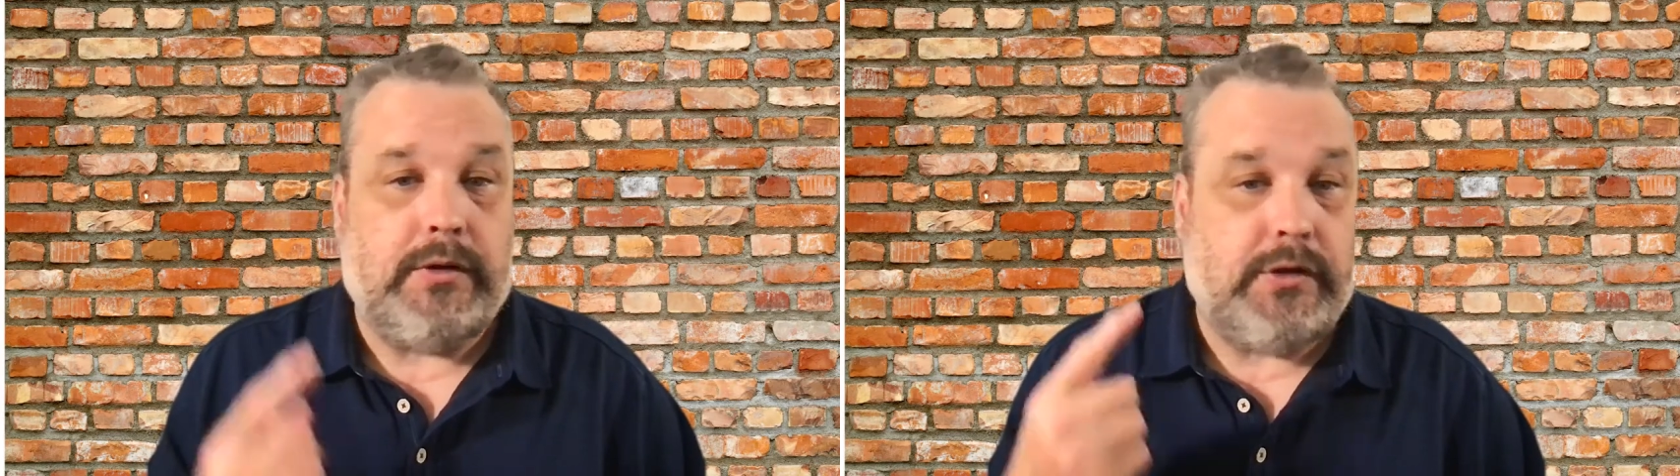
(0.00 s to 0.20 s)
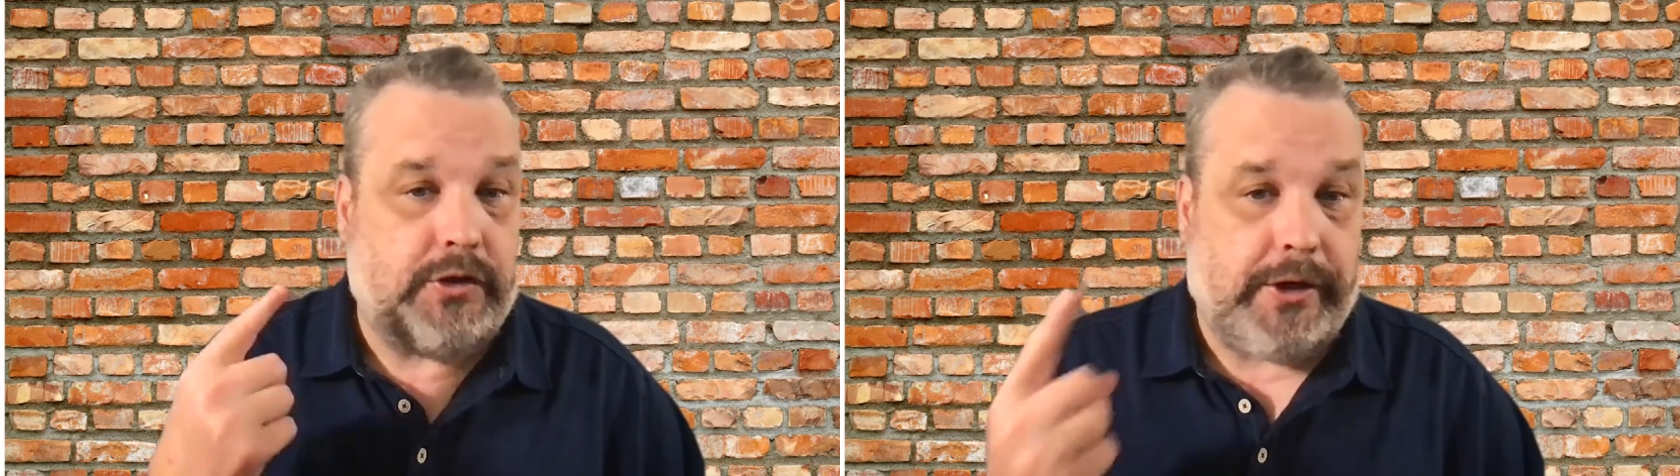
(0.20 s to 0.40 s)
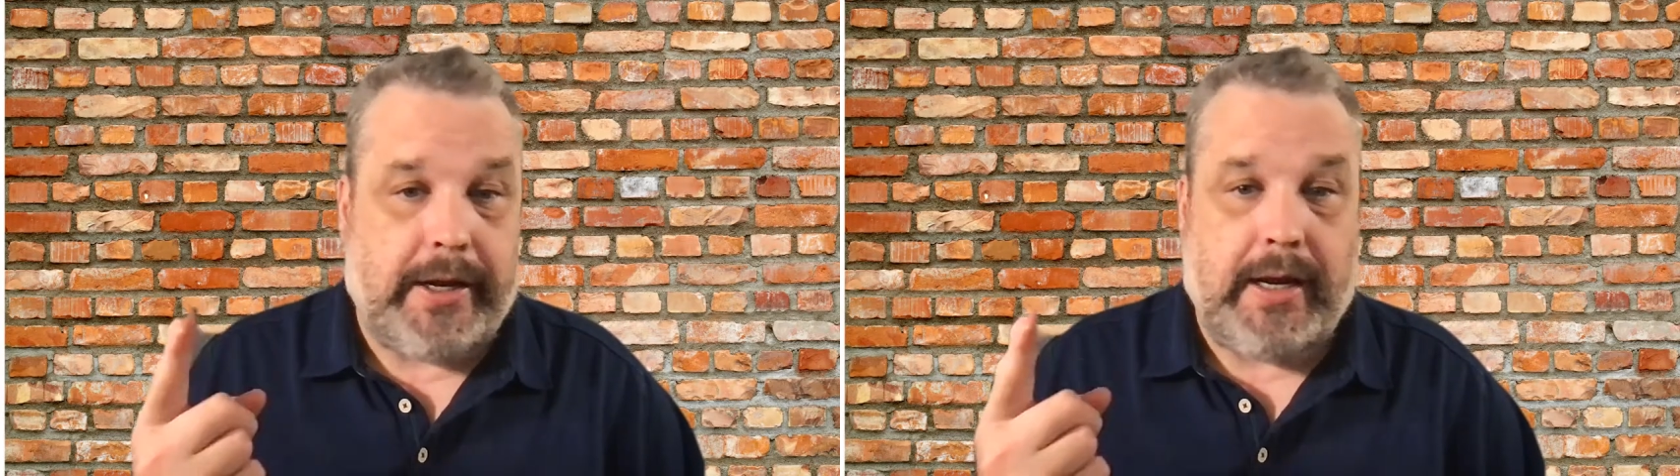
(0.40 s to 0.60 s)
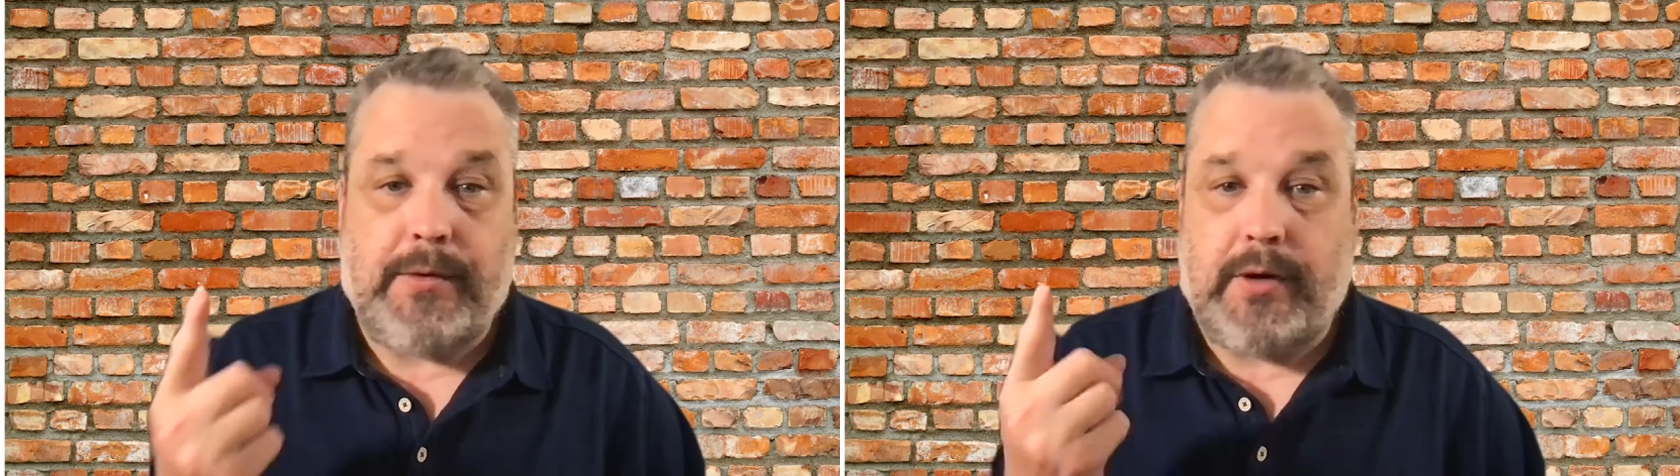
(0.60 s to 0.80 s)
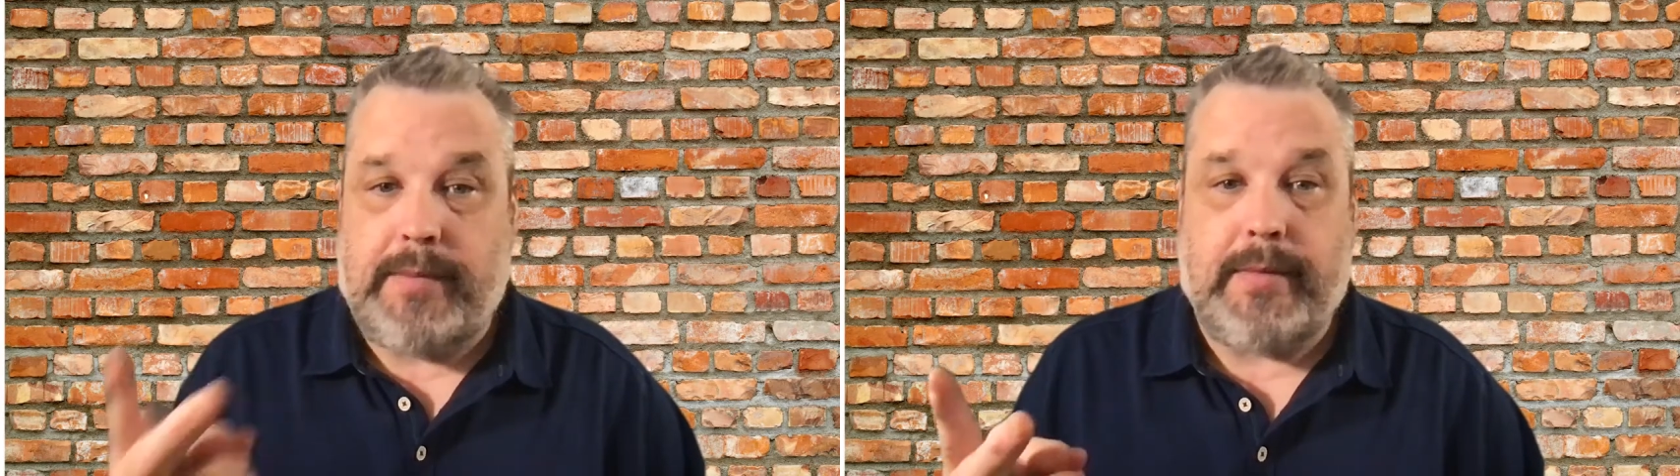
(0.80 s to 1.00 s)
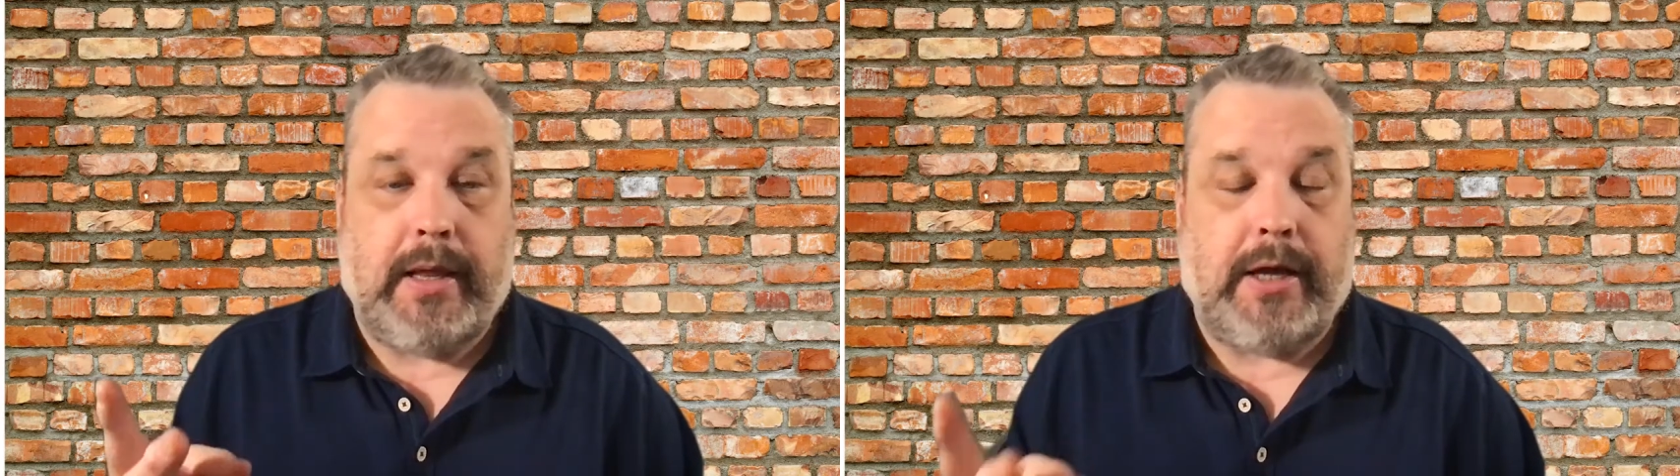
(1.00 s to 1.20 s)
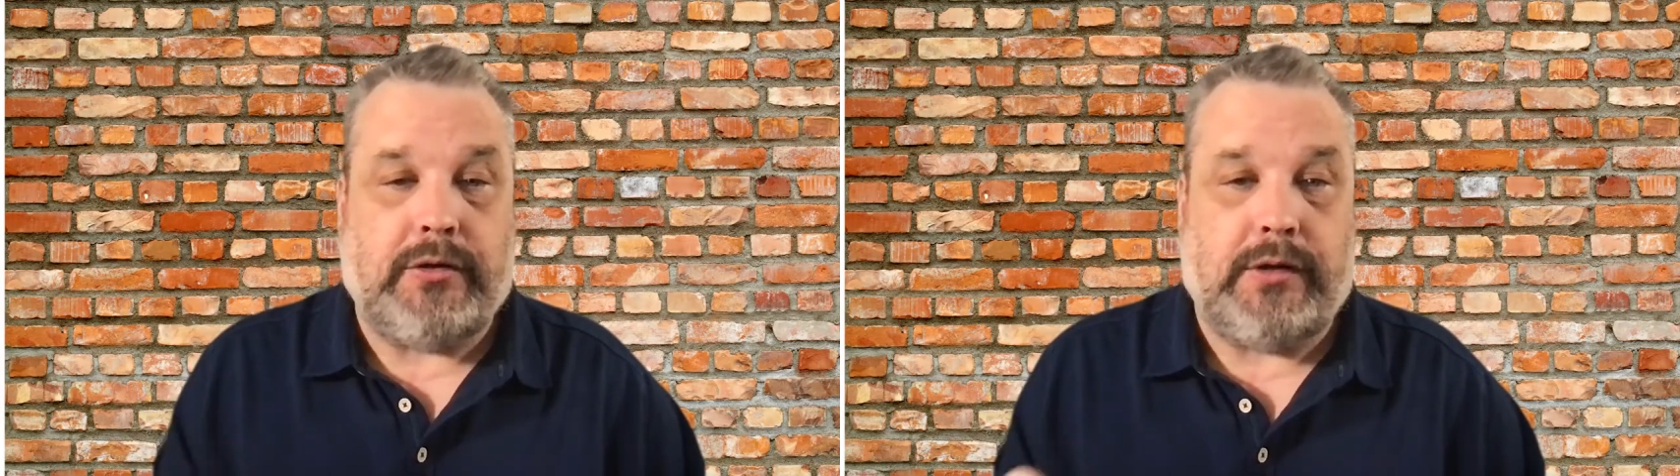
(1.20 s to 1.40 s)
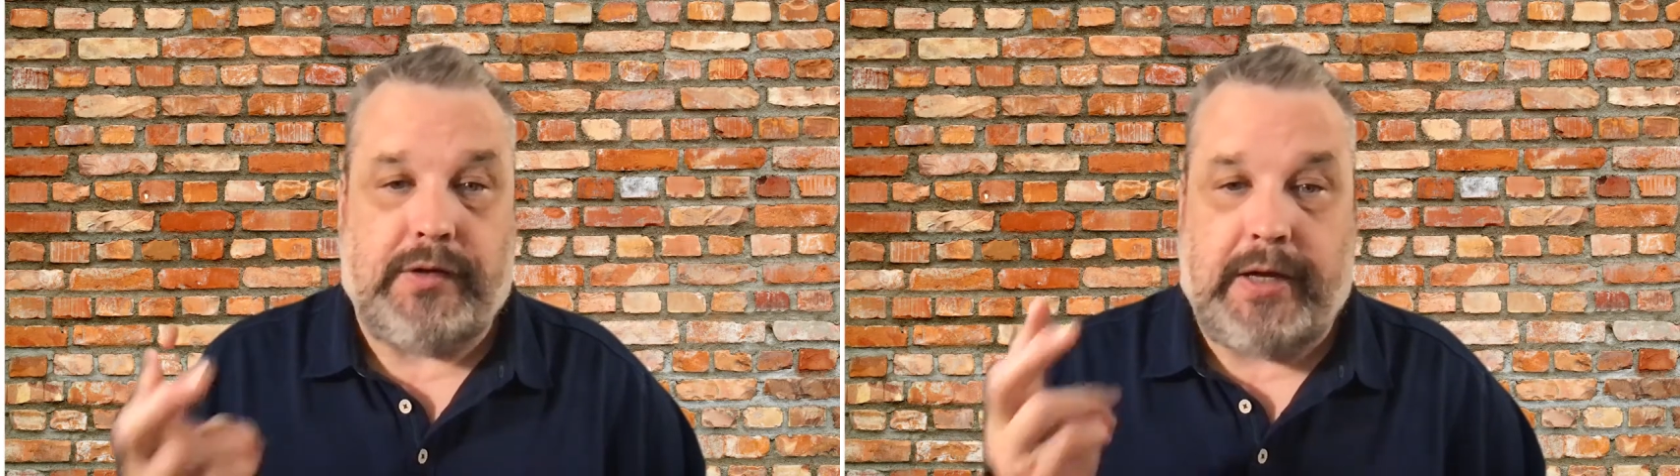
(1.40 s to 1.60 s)
It's just your name, your email
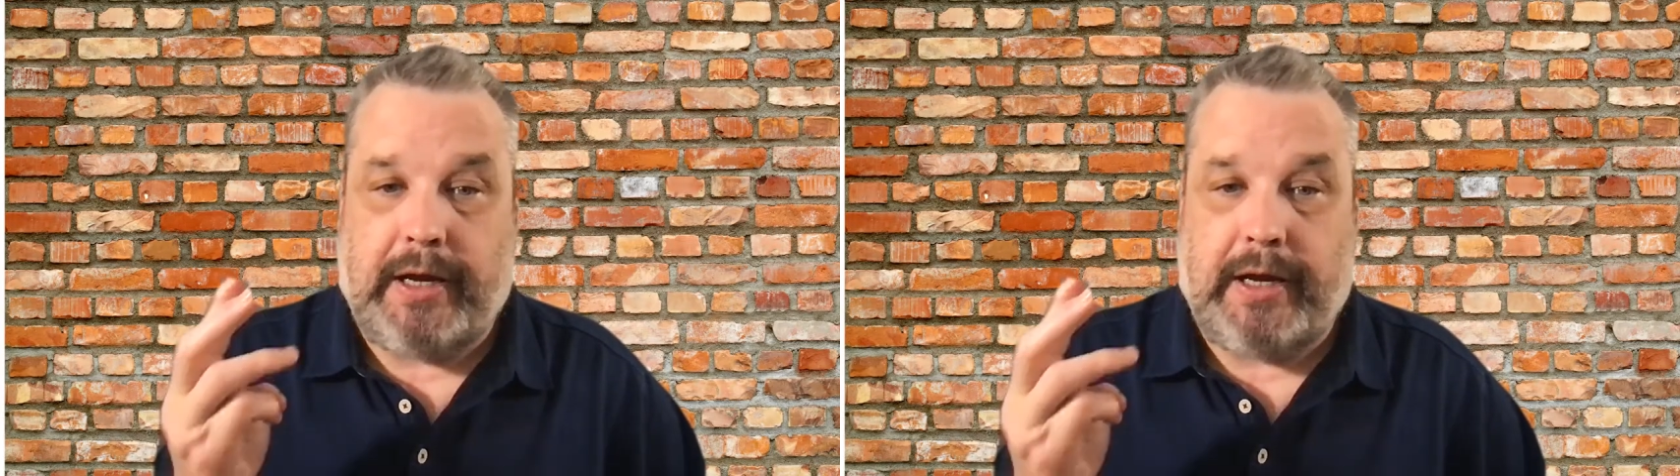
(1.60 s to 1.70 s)
address,